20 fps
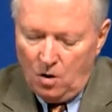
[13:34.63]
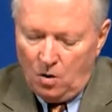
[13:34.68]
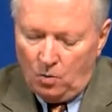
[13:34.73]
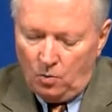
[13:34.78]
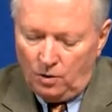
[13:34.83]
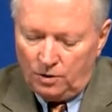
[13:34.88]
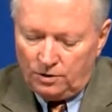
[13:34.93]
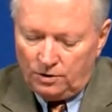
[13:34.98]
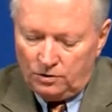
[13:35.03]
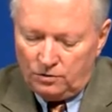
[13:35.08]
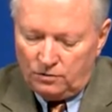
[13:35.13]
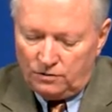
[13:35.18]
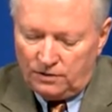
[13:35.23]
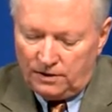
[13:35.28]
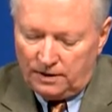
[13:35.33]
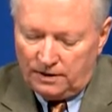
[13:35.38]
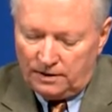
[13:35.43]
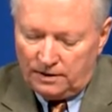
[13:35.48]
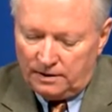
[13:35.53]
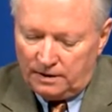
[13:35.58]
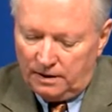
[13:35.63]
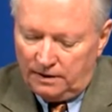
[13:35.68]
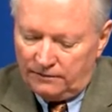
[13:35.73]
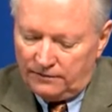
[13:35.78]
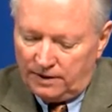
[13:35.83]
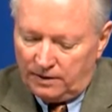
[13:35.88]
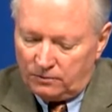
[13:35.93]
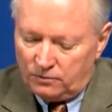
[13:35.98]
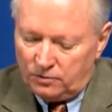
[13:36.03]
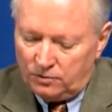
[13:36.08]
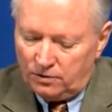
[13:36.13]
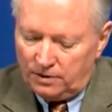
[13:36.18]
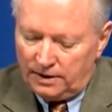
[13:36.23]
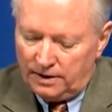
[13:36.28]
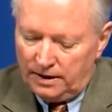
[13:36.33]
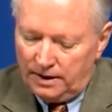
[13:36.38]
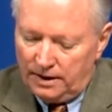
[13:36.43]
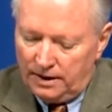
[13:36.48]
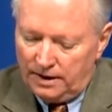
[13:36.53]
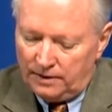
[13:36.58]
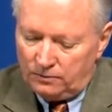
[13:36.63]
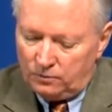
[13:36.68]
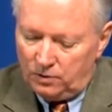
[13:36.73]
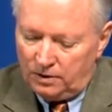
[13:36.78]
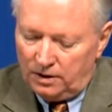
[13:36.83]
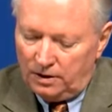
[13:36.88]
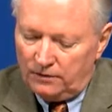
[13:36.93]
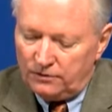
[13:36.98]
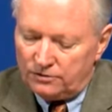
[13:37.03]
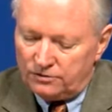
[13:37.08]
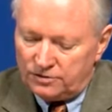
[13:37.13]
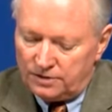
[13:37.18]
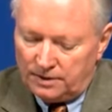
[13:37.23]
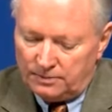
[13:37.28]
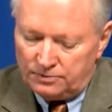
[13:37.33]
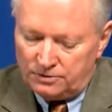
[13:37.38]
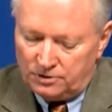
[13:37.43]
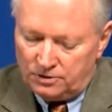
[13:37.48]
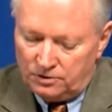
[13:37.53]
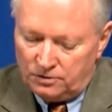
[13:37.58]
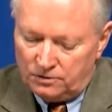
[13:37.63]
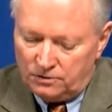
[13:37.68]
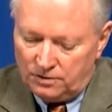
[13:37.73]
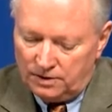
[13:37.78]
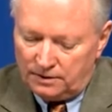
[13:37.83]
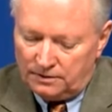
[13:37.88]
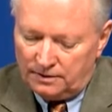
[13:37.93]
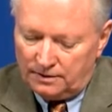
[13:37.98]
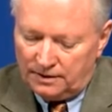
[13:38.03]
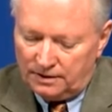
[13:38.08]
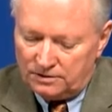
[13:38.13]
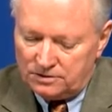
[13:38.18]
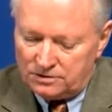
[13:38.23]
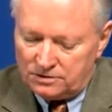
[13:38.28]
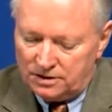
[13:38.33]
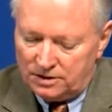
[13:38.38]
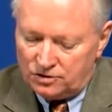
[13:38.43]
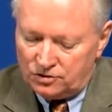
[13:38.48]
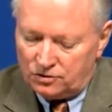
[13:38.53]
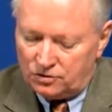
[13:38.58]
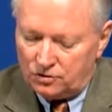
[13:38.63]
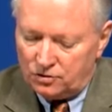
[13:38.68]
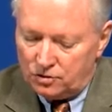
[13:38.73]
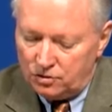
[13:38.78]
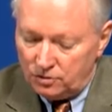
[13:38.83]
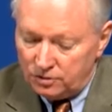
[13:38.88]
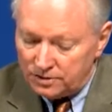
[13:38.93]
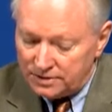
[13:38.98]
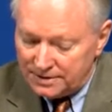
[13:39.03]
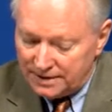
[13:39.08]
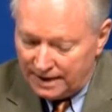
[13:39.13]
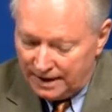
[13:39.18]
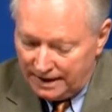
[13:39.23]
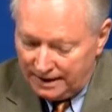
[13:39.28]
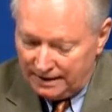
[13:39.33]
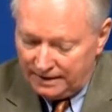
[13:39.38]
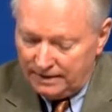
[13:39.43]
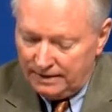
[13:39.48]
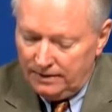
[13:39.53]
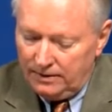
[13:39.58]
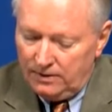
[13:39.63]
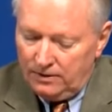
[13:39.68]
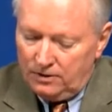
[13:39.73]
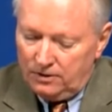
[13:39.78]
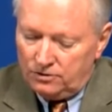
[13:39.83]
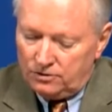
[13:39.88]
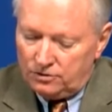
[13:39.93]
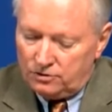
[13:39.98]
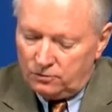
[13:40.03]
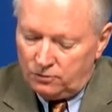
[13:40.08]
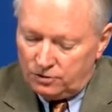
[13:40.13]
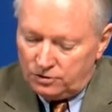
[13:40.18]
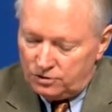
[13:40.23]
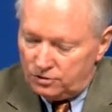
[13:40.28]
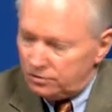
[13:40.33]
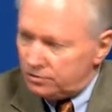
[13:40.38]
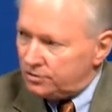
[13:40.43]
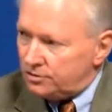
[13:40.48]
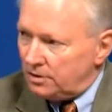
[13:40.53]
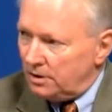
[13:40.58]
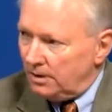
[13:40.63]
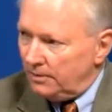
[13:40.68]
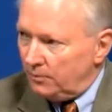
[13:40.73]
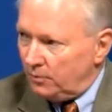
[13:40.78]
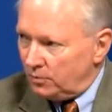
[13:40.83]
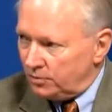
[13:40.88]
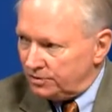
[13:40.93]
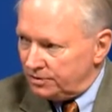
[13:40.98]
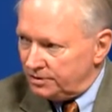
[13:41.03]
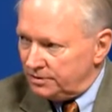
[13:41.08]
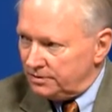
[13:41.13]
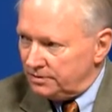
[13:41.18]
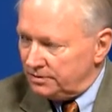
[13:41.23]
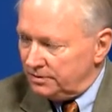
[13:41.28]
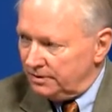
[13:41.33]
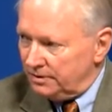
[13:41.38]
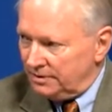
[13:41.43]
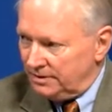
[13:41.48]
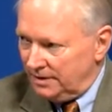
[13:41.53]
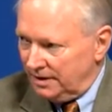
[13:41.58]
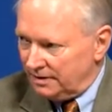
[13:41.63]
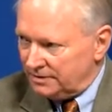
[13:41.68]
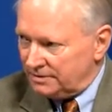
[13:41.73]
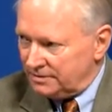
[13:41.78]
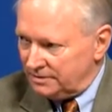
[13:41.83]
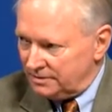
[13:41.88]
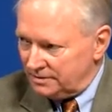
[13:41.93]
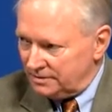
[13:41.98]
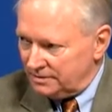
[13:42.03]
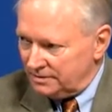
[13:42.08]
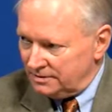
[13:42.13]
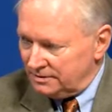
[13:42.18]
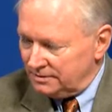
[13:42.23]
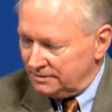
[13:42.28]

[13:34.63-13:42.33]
What do you think of that ruling, and what other steps do you think the legislature could take to reduce abortions in Texas?